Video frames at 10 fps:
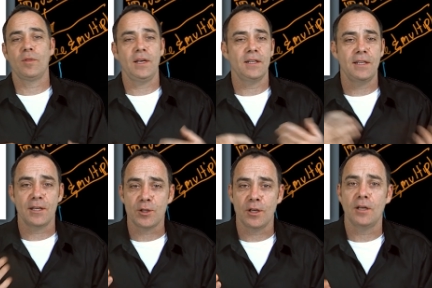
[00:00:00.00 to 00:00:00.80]
the
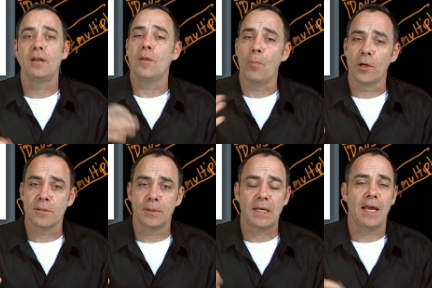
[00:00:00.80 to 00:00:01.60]
addition, the
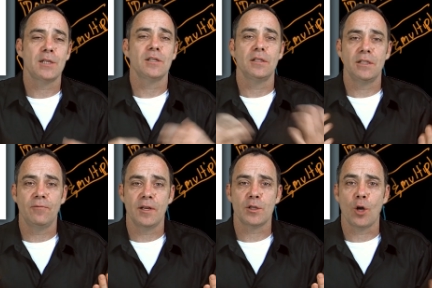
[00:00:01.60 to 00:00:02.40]
multiplication, the
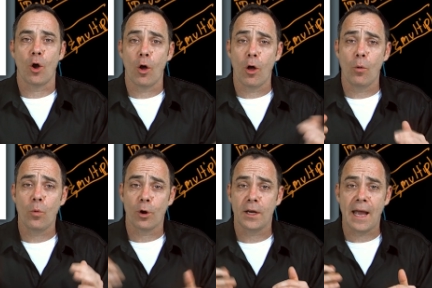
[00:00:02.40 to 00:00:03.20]
division all
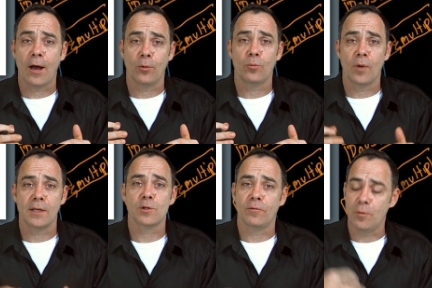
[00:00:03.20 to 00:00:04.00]
work out,
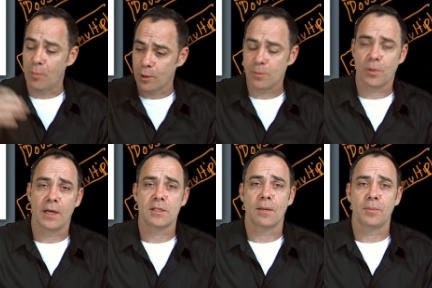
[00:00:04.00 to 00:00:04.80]
right? So if you
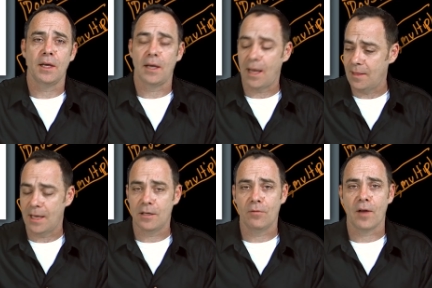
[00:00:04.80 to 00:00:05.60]
multiply something and
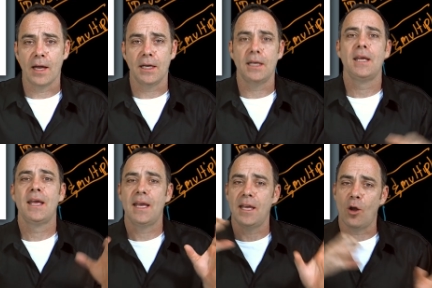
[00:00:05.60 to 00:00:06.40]
then divide it,
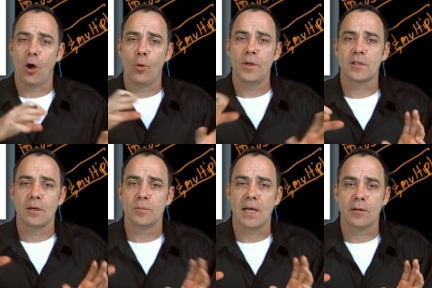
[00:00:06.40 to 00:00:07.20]
it always
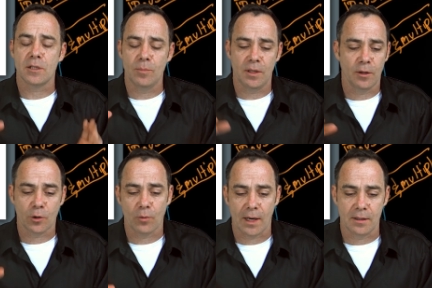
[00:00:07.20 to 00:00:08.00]
comes out to be the
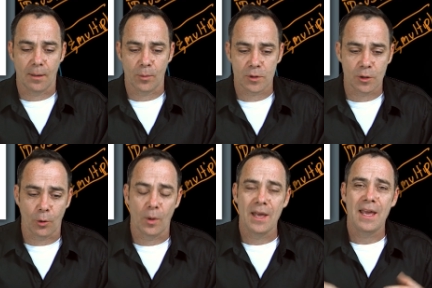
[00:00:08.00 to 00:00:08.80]
correct number.
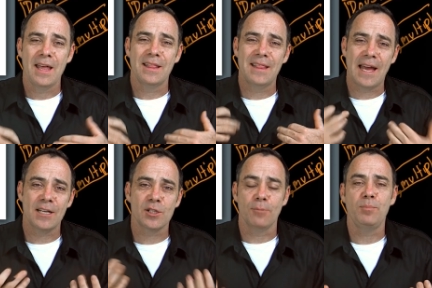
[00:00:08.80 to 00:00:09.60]
So
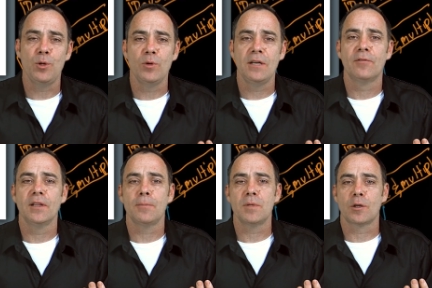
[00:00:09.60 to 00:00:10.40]
that is the beauty of
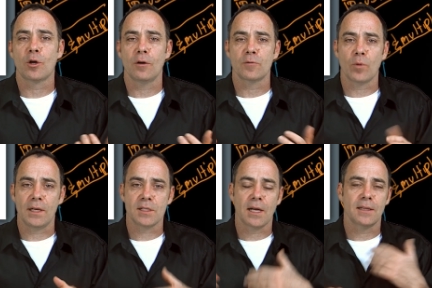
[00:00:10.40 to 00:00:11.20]
elliptic curves,
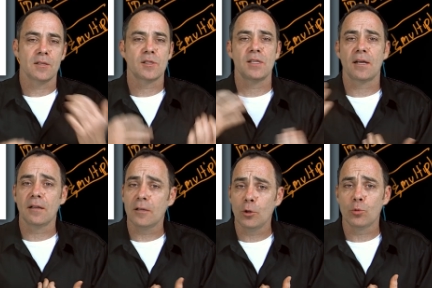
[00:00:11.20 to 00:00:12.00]
right? It's got the
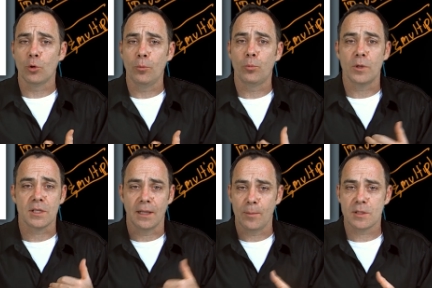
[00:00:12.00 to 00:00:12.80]
cyclical group,
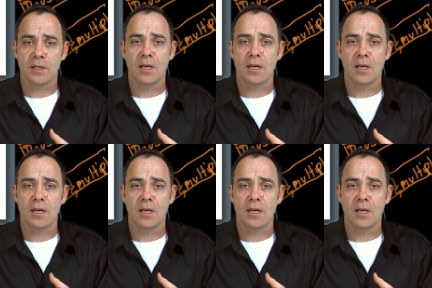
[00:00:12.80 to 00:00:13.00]
which limits the